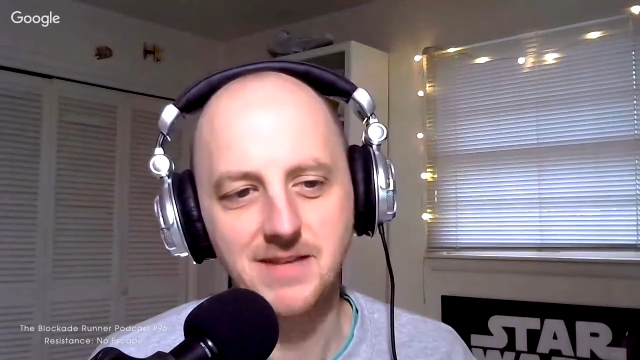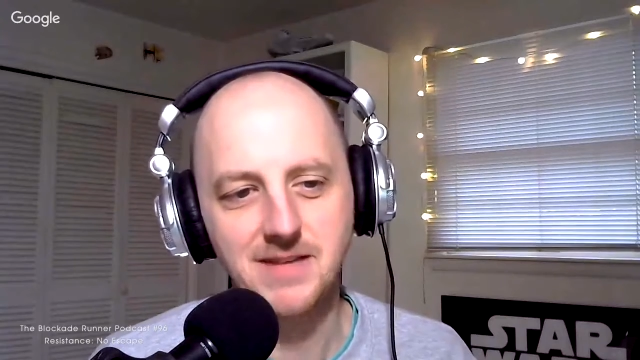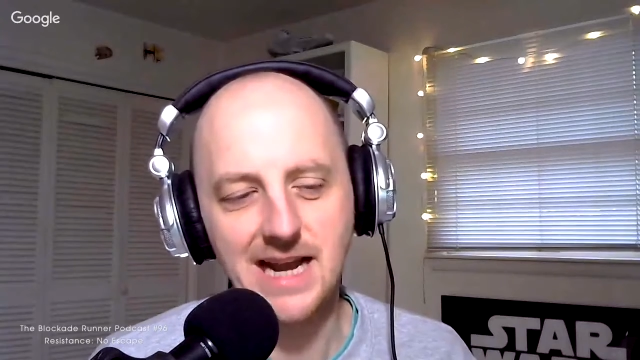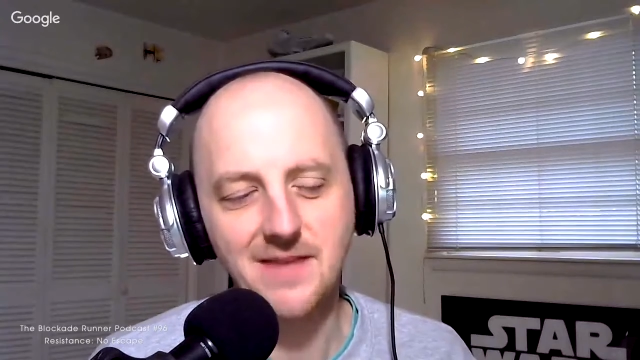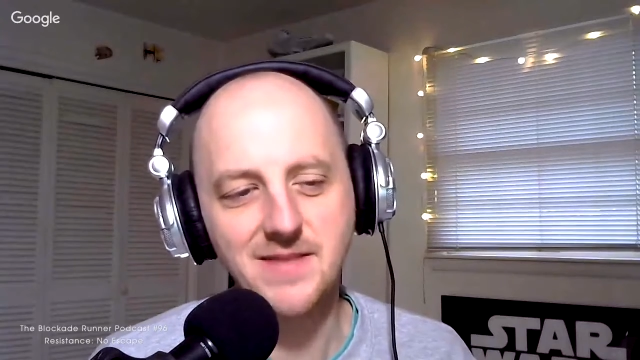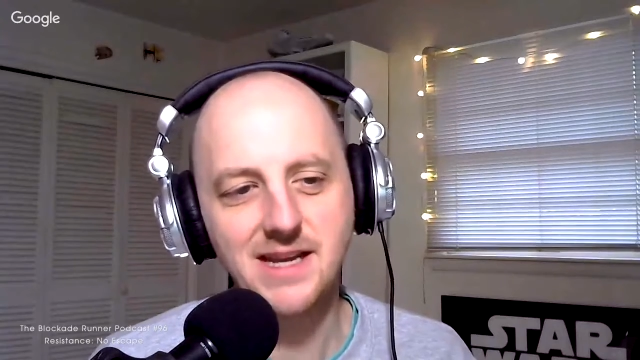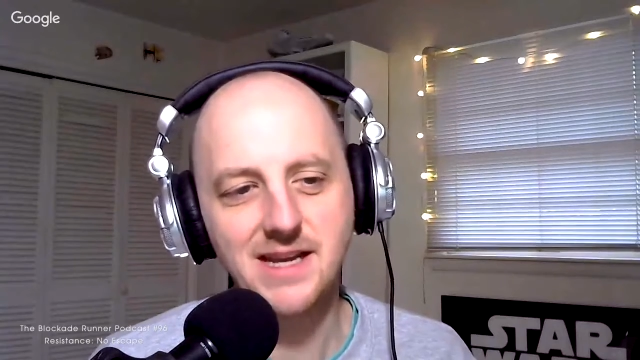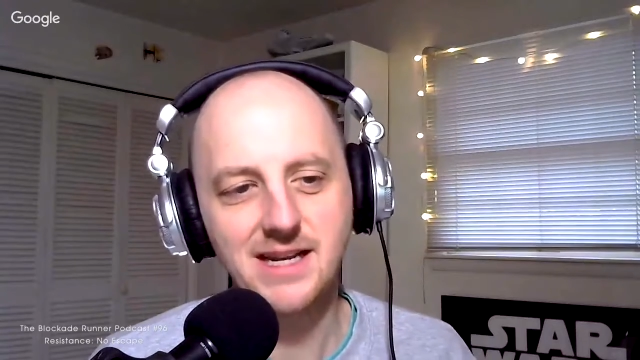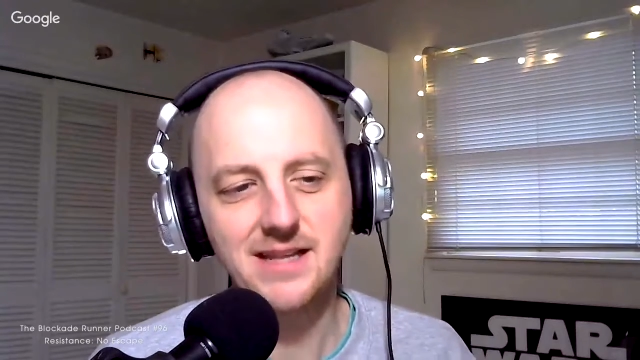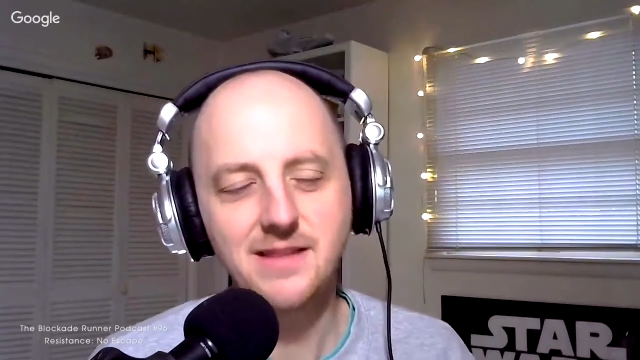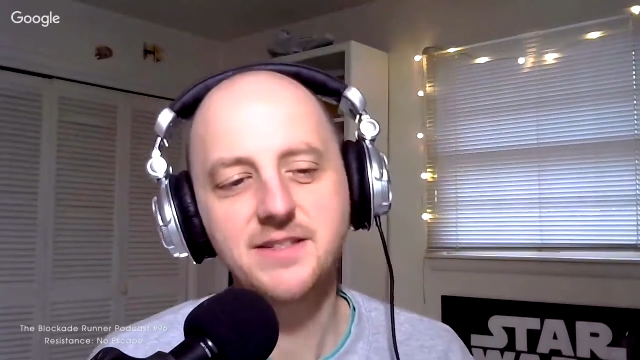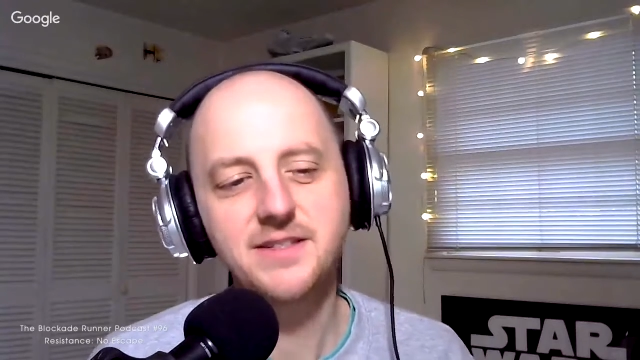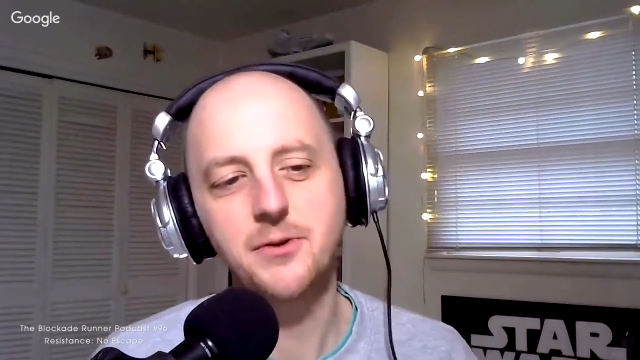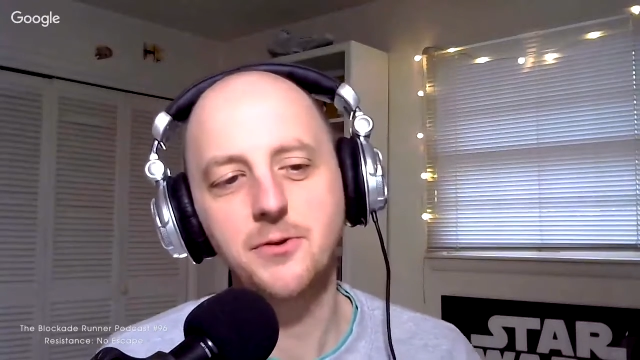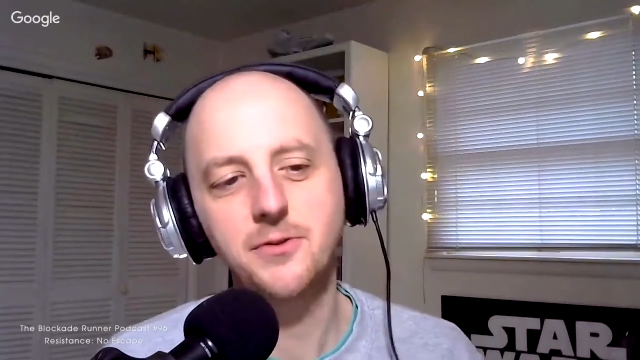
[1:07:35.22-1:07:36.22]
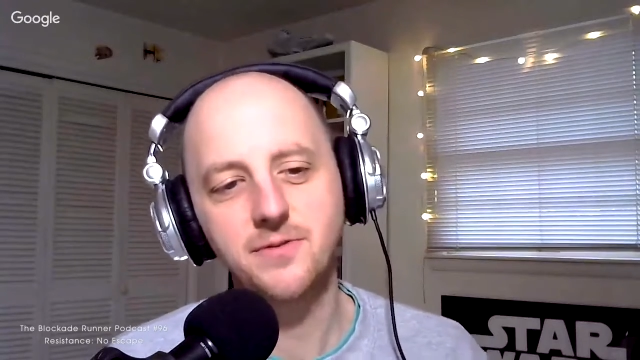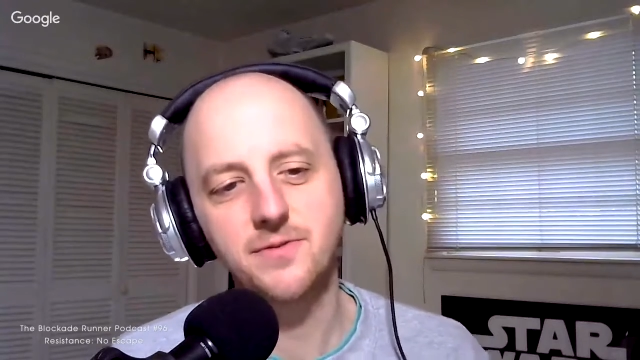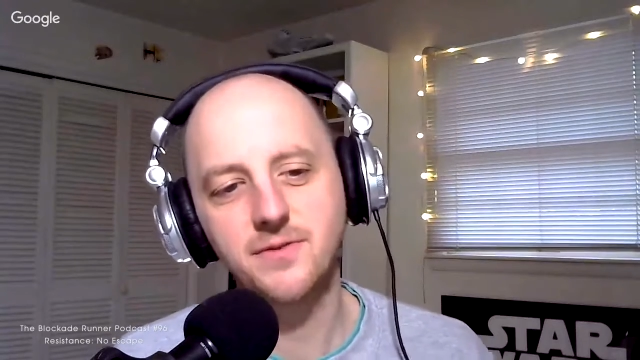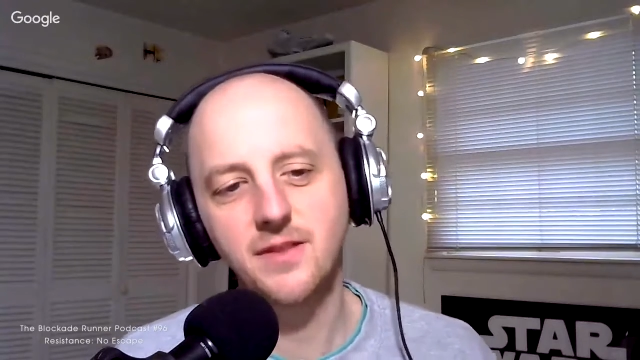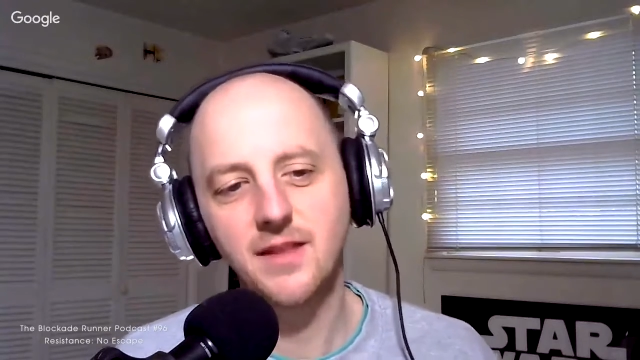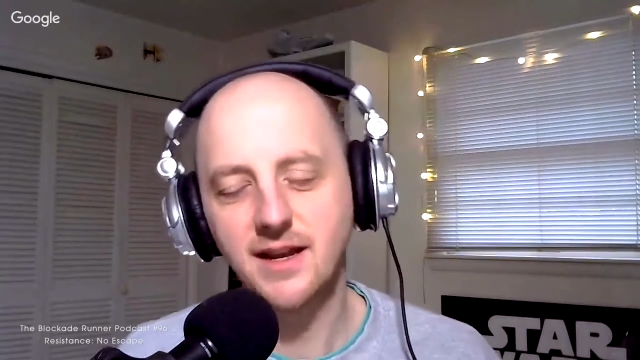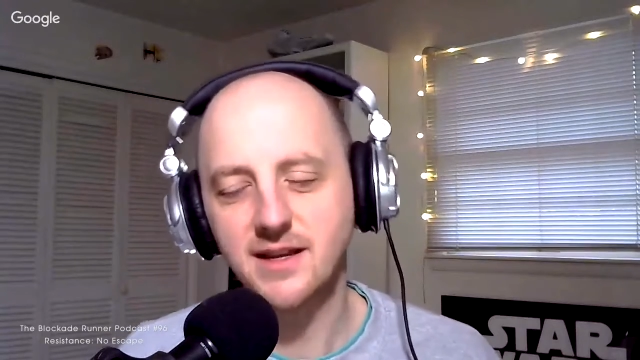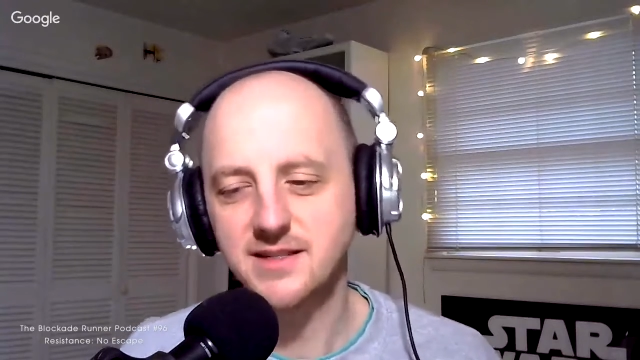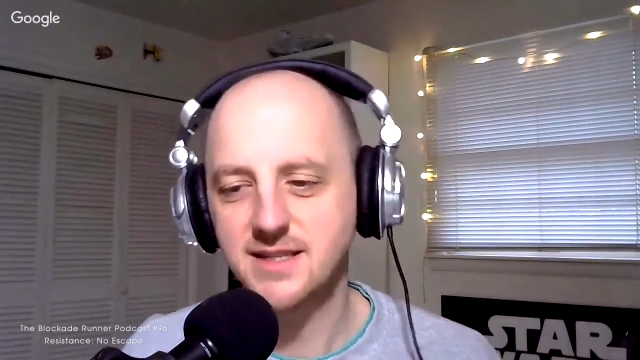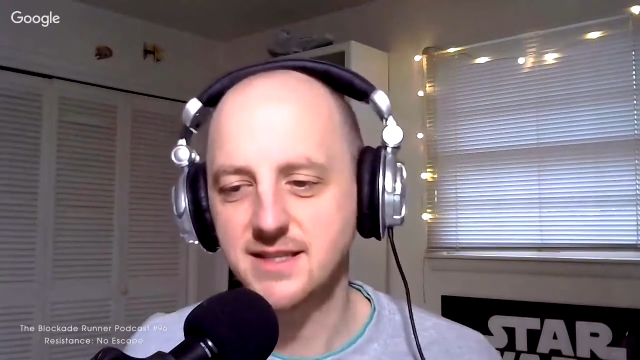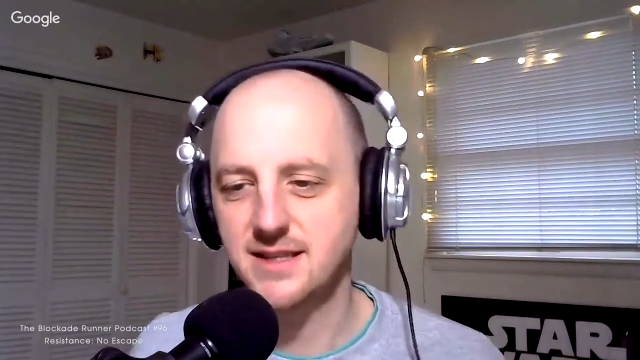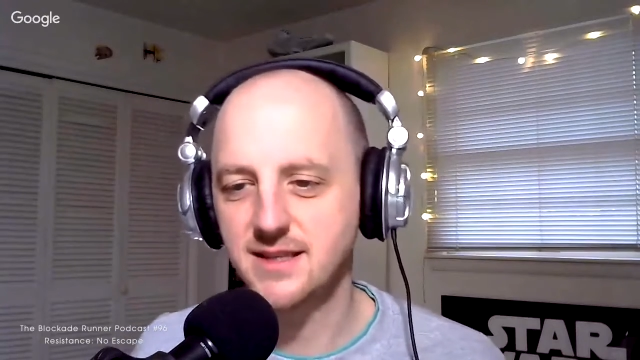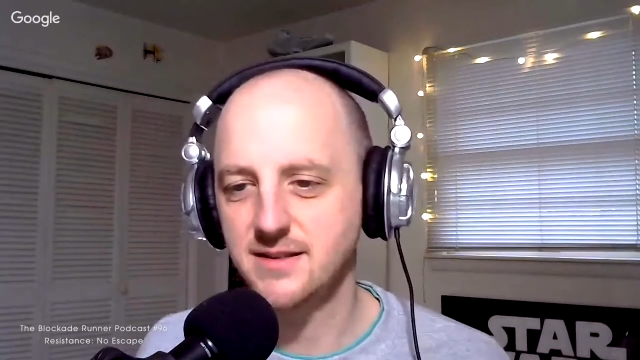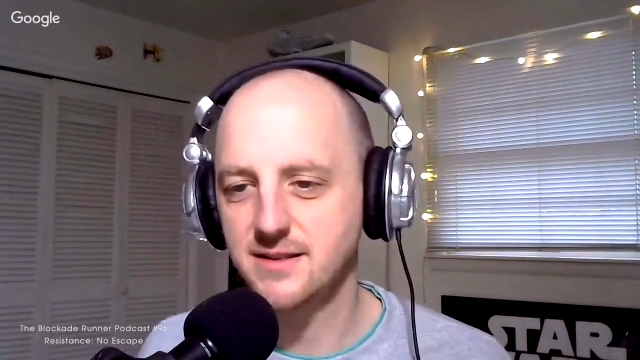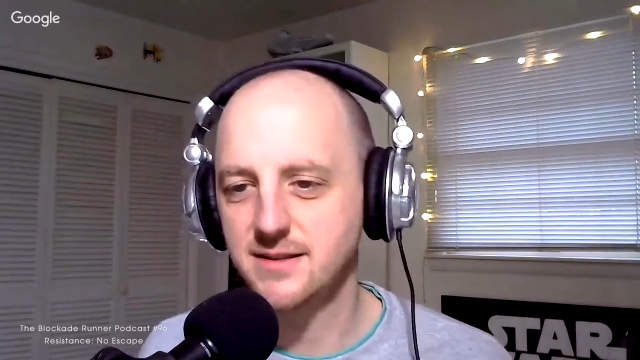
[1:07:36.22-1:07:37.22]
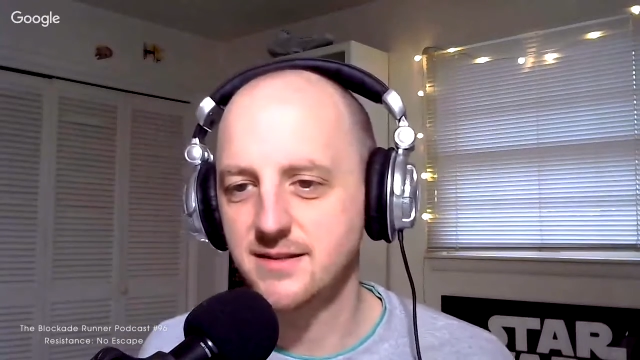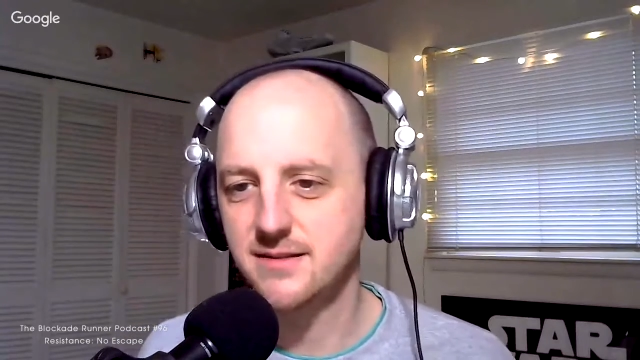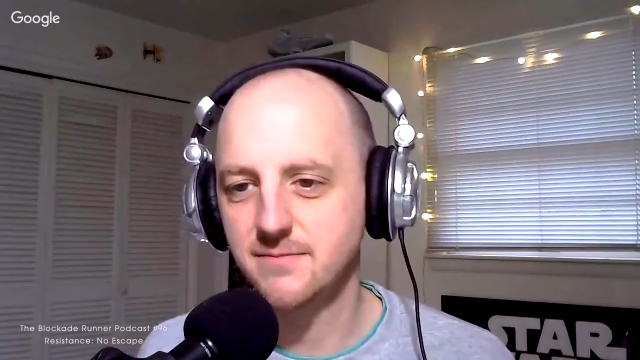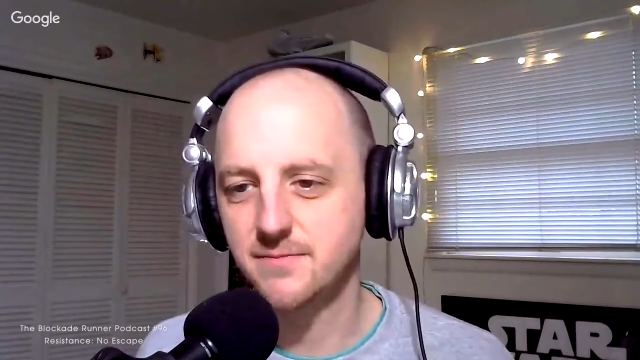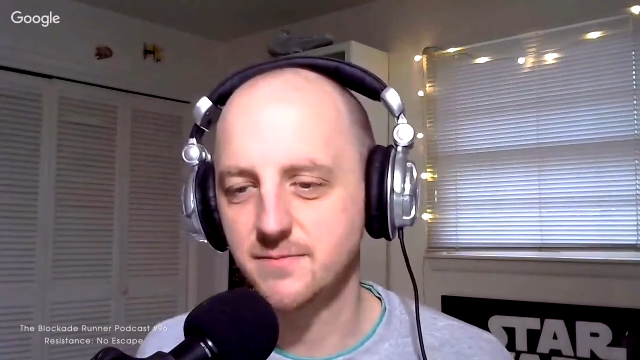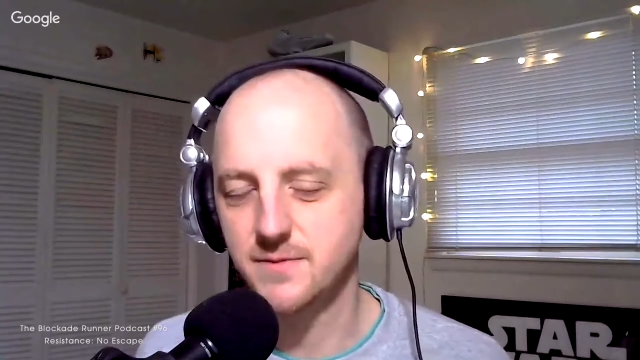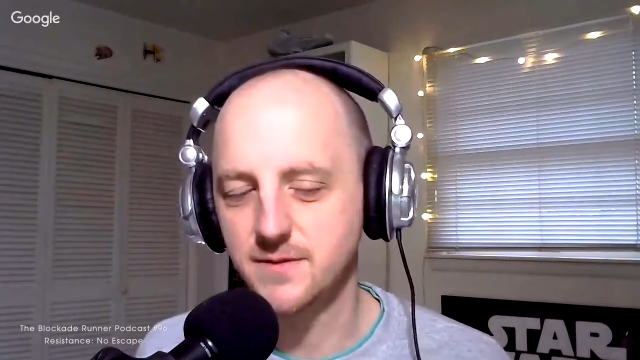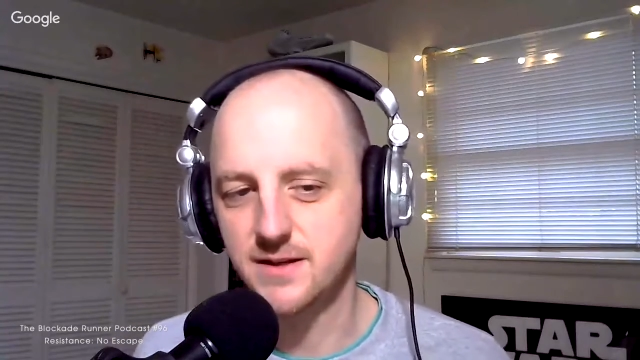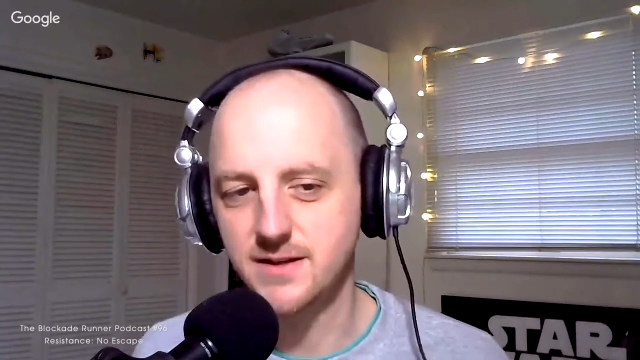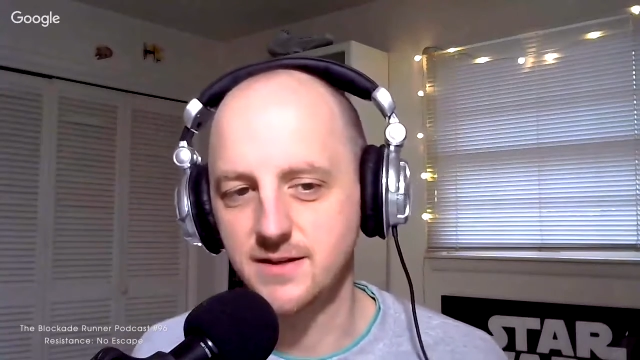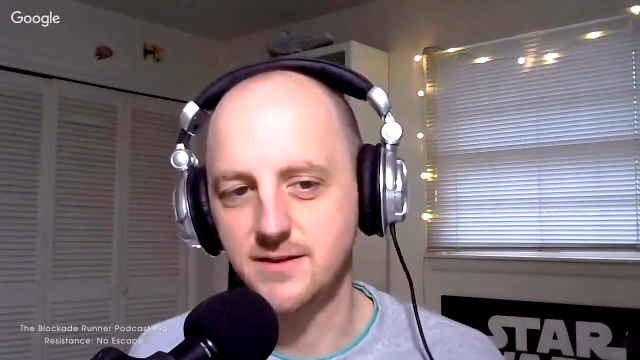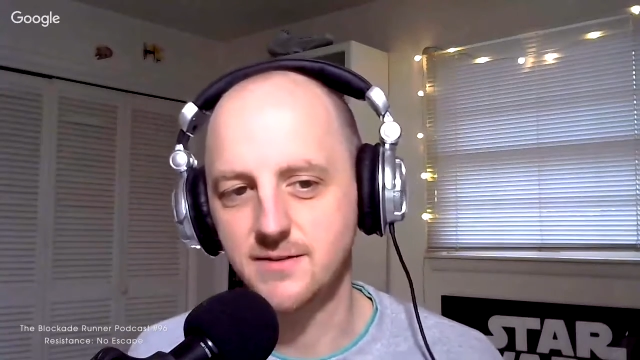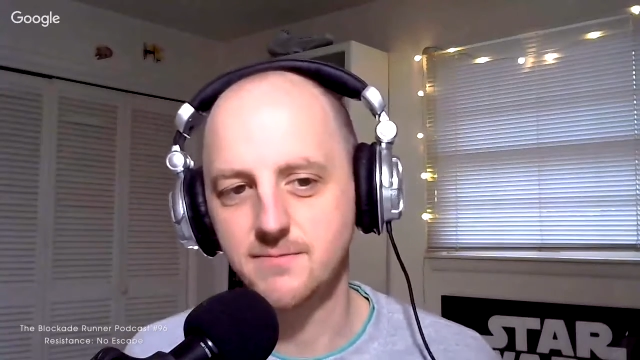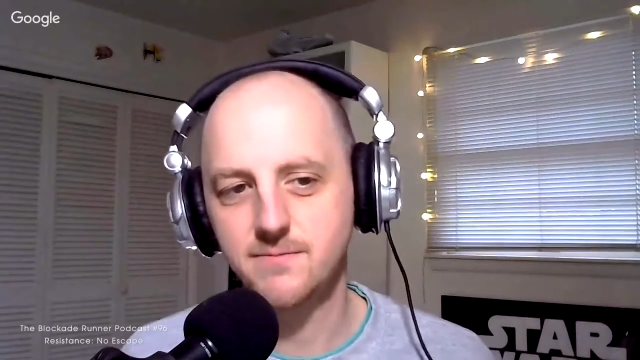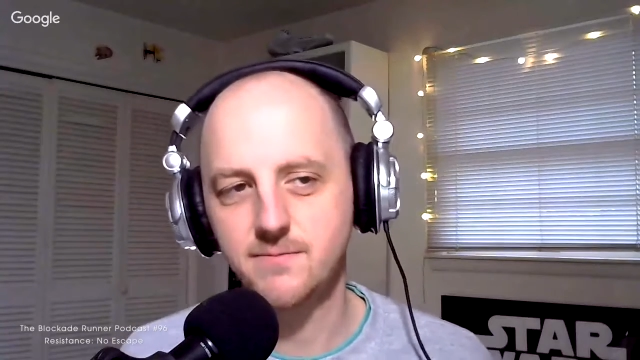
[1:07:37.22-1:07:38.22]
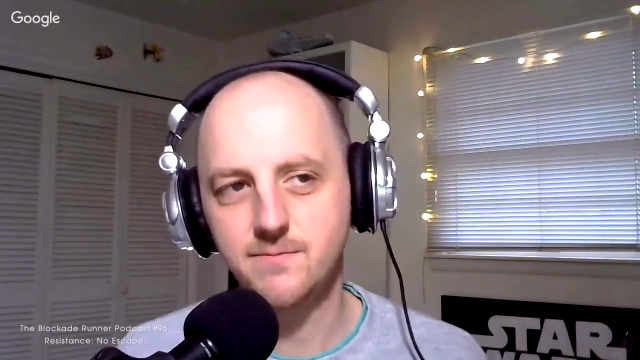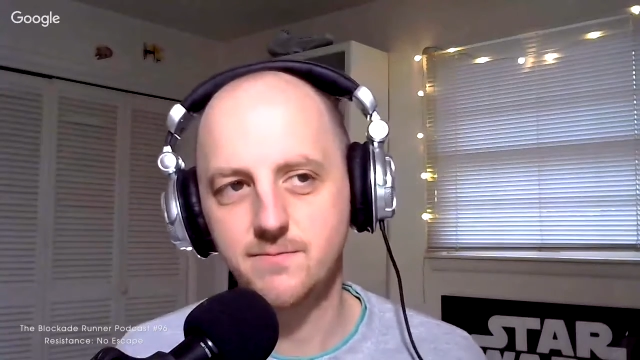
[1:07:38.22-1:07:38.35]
And then so I guess the